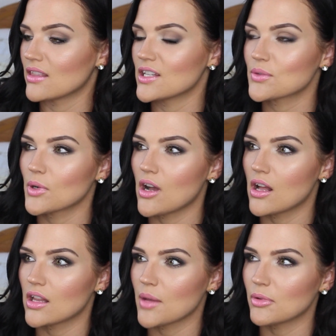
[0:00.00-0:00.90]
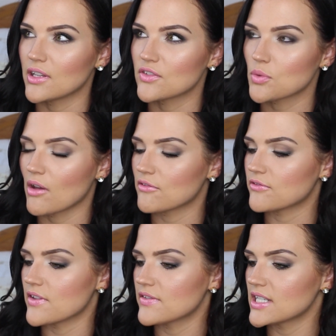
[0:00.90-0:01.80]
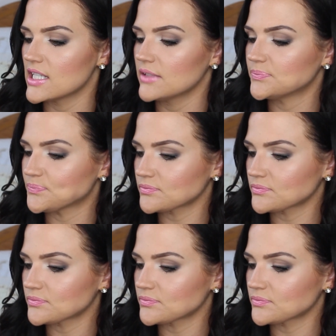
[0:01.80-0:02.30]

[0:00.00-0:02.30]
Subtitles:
These were all, I believe, $12.50.